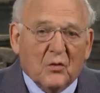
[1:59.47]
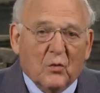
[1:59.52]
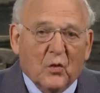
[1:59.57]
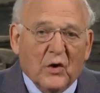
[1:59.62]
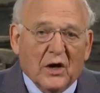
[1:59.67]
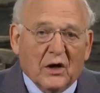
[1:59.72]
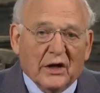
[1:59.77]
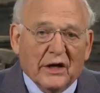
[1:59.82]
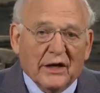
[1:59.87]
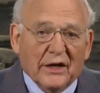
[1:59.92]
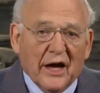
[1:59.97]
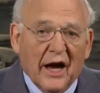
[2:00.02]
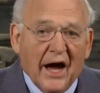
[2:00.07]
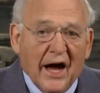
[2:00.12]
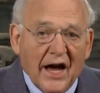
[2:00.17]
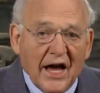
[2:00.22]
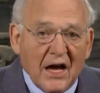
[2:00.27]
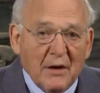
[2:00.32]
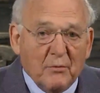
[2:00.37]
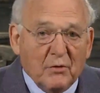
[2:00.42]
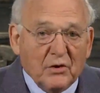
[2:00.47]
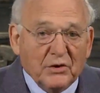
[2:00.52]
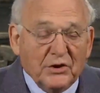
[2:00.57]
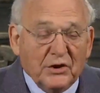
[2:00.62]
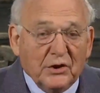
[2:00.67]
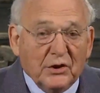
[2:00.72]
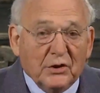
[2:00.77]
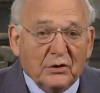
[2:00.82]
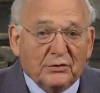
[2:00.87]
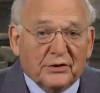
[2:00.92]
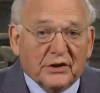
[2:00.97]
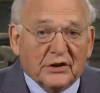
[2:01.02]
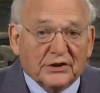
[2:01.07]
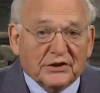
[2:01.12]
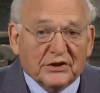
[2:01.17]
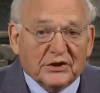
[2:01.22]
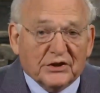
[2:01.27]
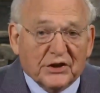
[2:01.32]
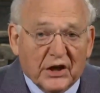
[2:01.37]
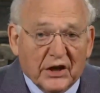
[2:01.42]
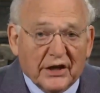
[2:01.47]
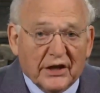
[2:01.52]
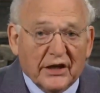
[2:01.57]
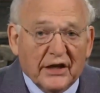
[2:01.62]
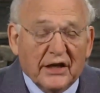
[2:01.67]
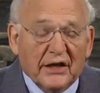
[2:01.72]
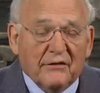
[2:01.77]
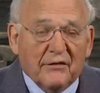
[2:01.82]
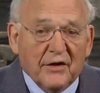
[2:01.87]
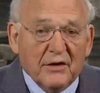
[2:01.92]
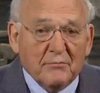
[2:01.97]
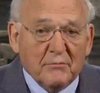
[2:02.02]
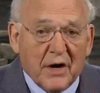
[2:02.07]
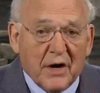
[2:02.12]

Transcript: will enable you to study the